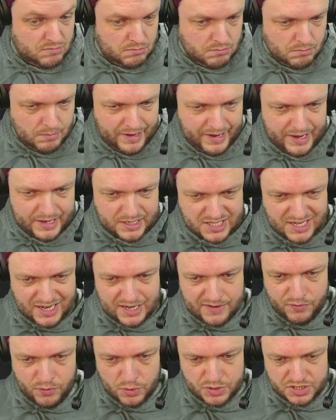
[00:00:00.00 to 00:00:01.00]
My hand is kind of
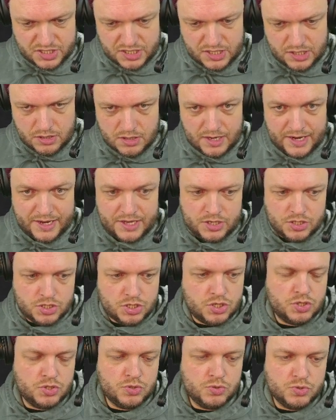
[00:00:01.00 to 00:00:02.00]
forced here. I can
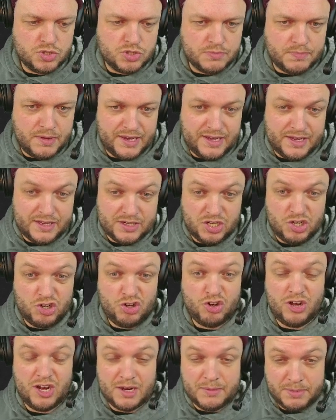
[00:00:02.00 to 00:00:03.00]
choose to play
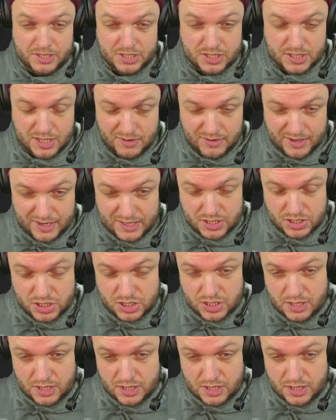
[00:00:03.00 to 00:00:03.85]
incredibly slow against,